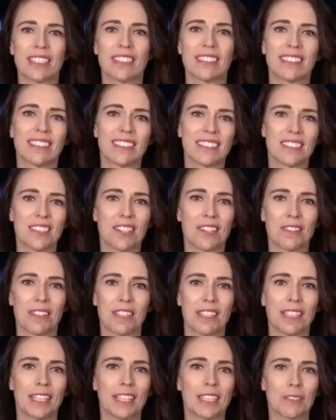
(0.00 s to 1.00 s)
has had
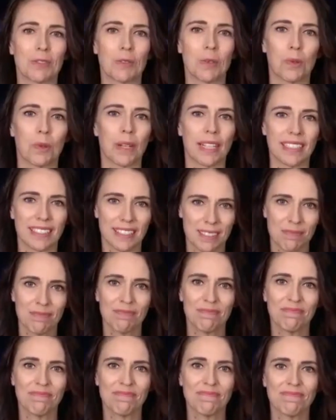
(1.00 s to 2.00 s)
25 COVID
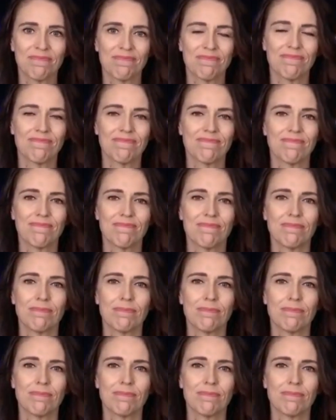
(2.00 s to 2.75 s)
deaths. Per